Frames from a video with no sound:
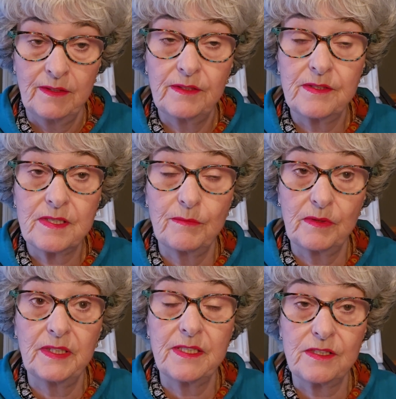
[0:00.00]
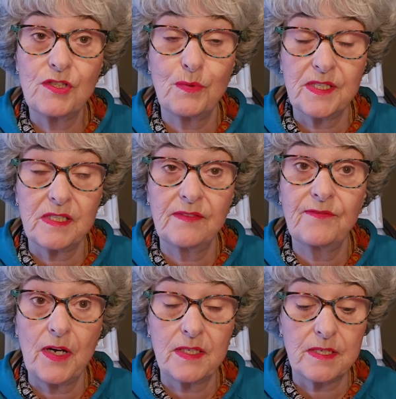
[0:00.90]
There's some really twisted
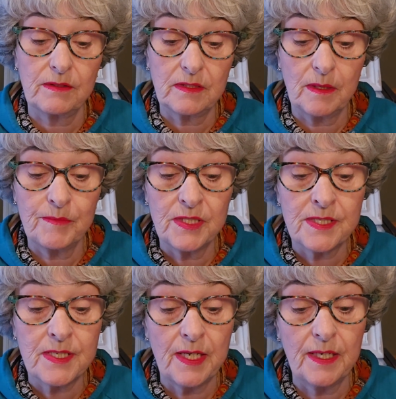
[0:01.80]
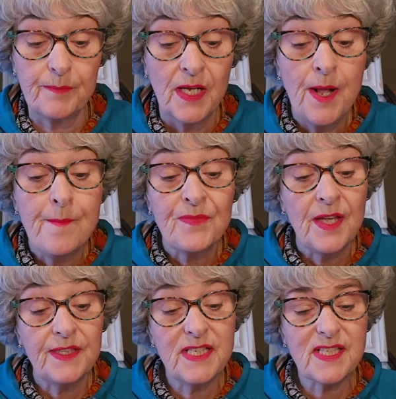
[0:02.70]
fucks out there, I'm just saying.
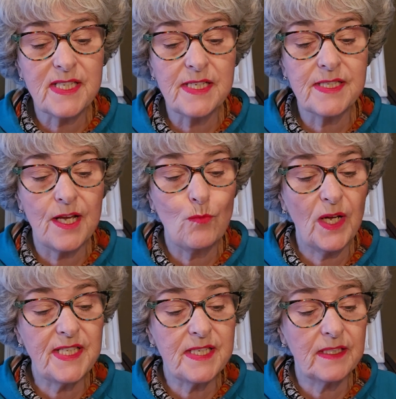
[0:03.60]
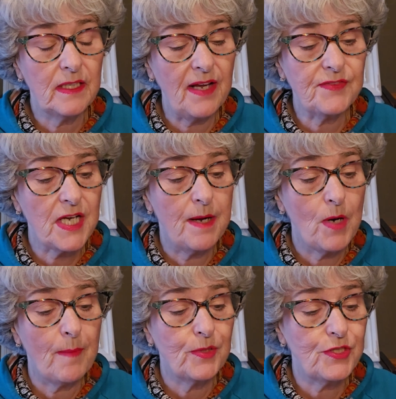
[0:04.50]
This is a once-in-a-lifetime
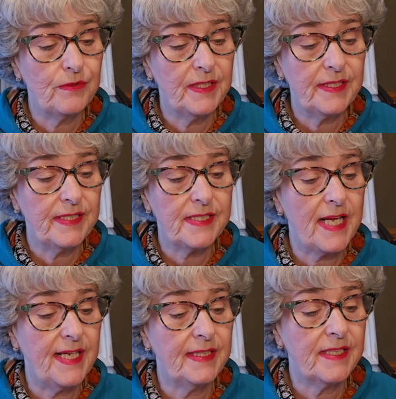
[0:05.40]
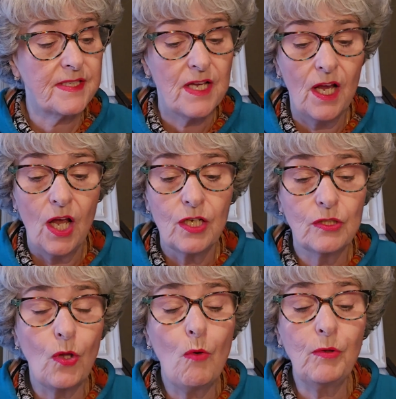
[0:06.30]
opportunity to take this
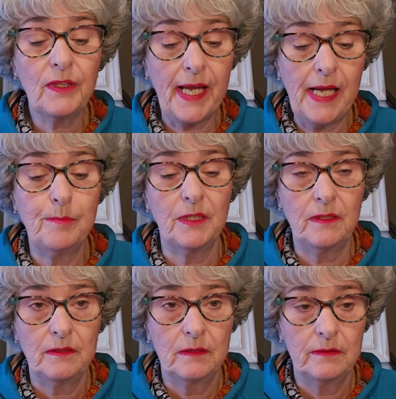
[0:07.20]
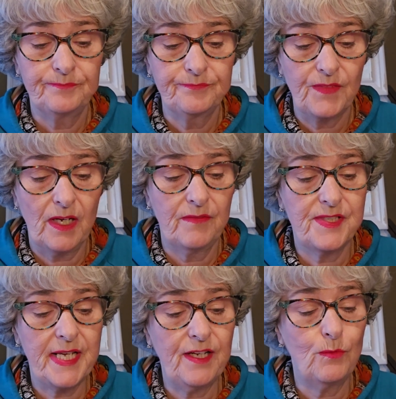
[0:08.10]
global cable of
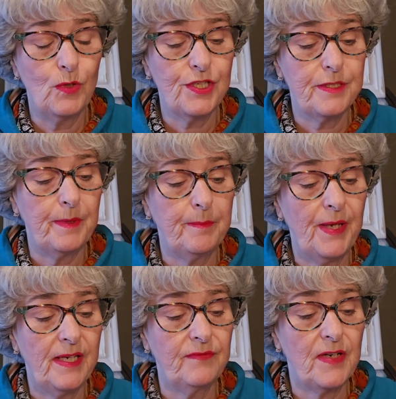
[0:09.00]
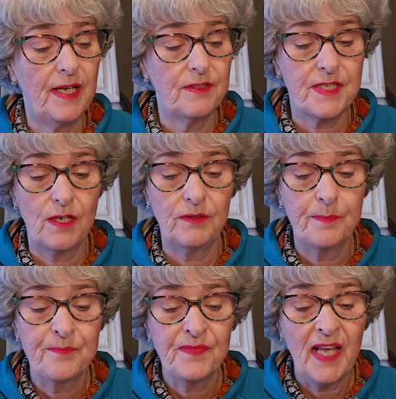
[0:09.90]
Satan-worshipping pedophiles out,
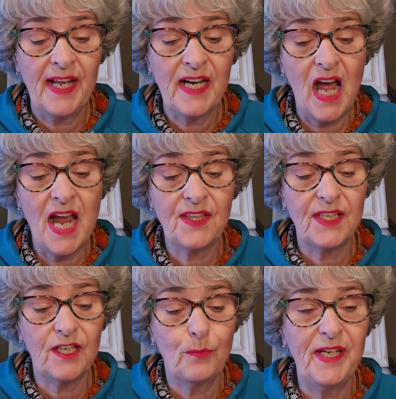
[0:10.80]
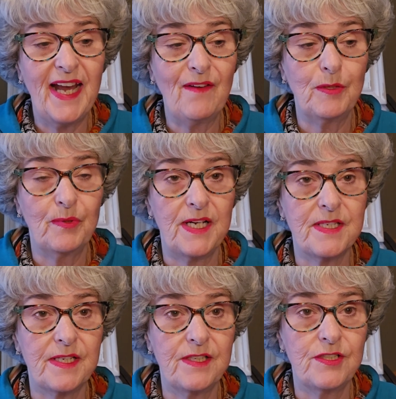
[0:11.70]
and I think we have the
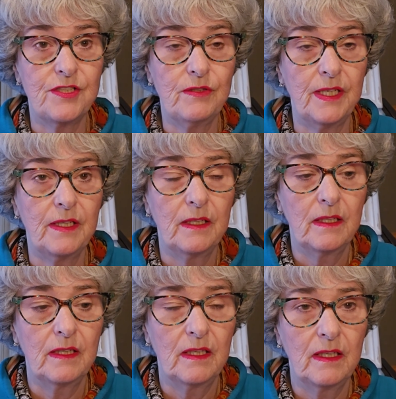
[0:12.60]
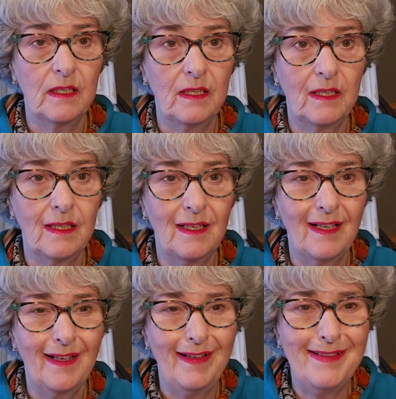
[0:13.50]
president to do it.
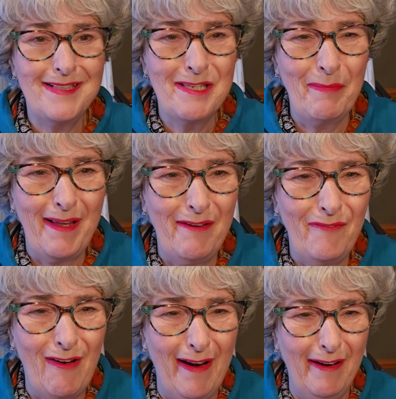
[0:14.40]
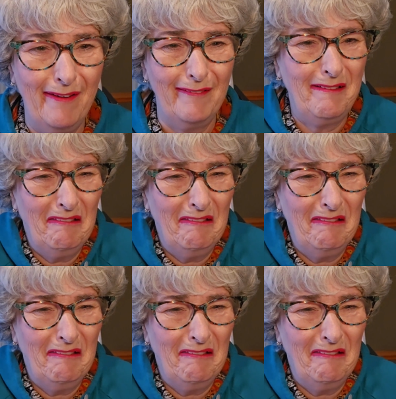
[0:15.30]
He's the pedophile.